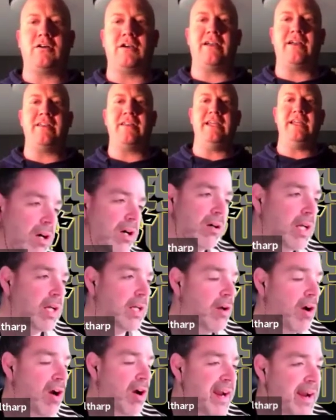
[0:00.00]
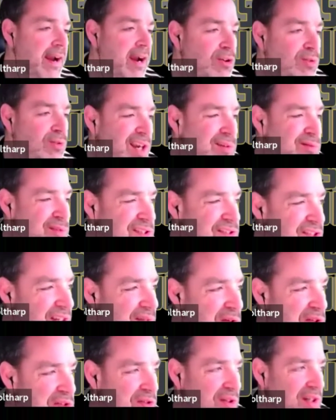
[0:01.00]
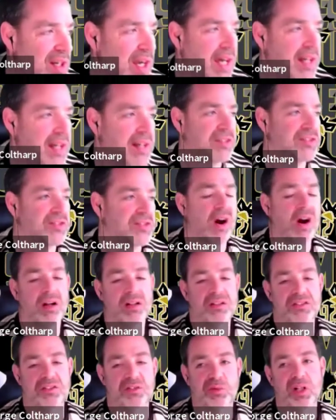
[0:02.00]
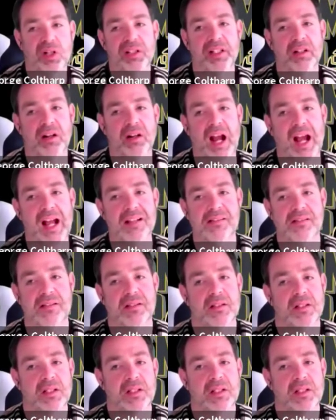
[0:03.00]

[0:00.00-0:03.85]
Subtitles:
No, our air raid receivers are kind of taught to run the grass.